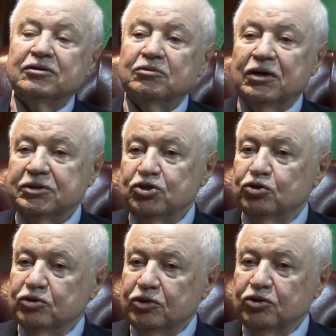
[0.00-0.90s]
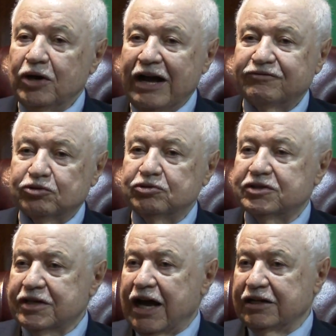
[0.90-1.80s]
Well, you have to
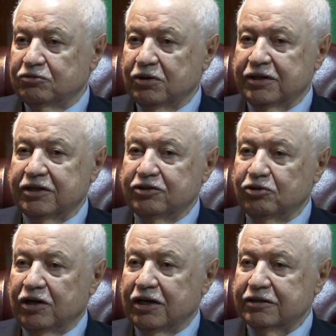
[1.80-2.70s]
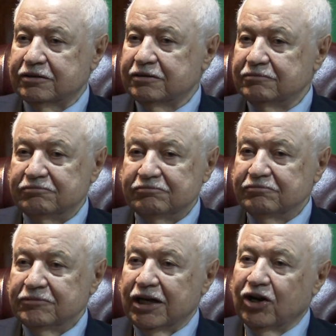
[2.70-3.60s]
decide whether you are
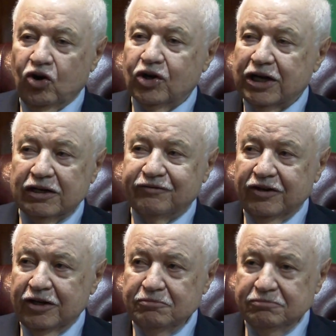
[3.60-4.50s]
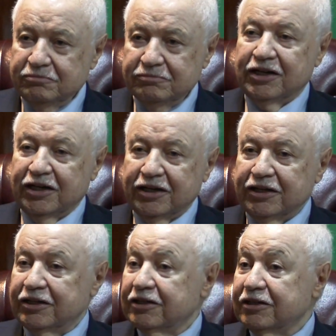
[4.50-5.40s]
a local firm,
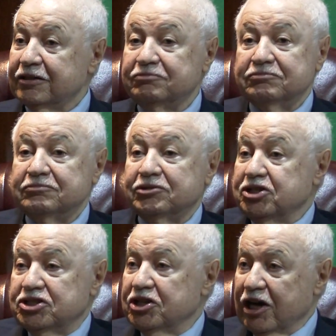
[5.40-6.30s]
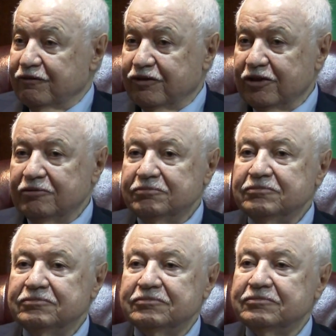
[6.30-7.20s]
a regional firm,
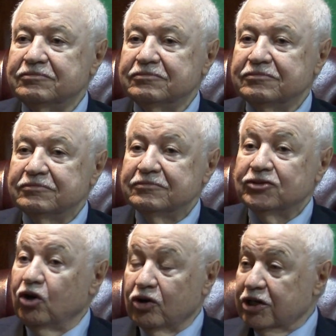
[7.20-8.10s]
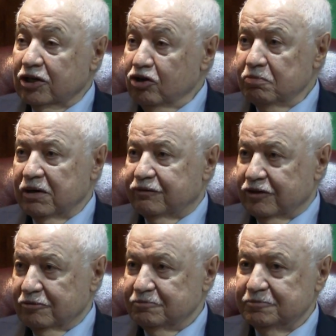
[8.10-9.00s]
or a global
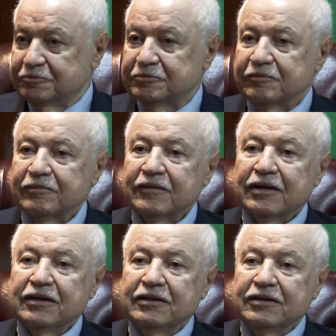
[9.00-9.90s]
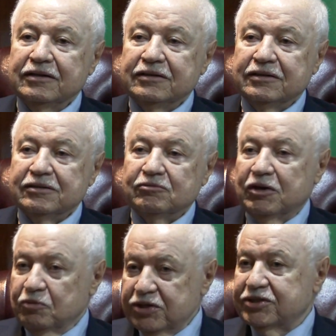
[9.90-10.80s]
firm.
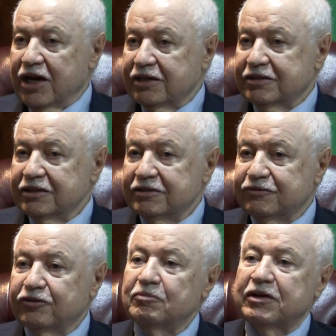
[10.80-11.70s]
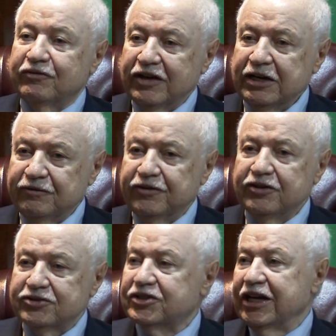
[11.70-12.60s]
When we started, from the very
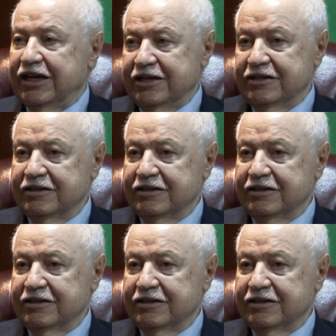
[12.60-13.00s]
first day,